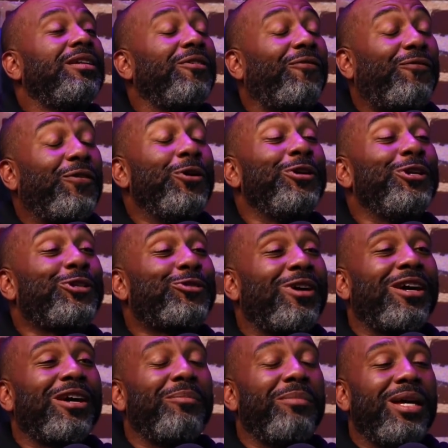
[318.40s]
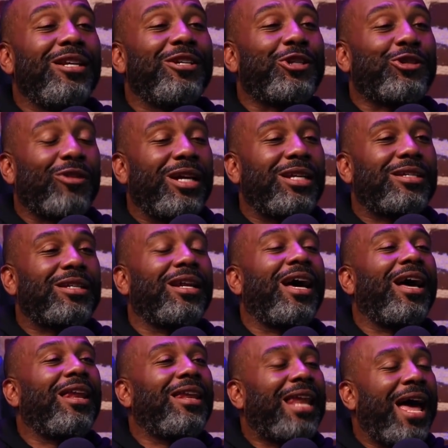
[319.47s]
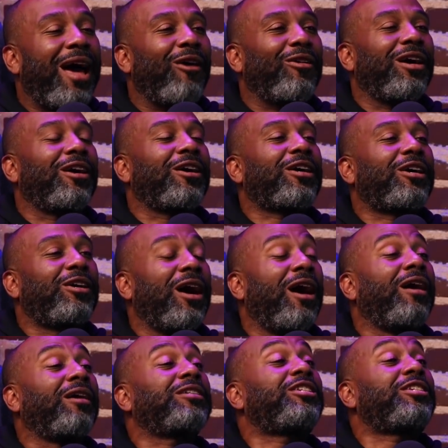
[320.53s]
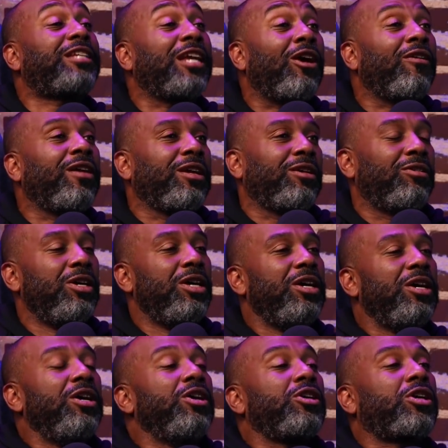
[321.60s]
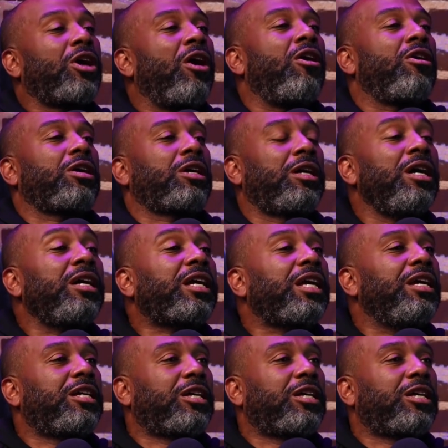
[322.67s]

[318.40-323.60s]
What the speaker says: The Food and Drug Administration allowed a cereal called Cookie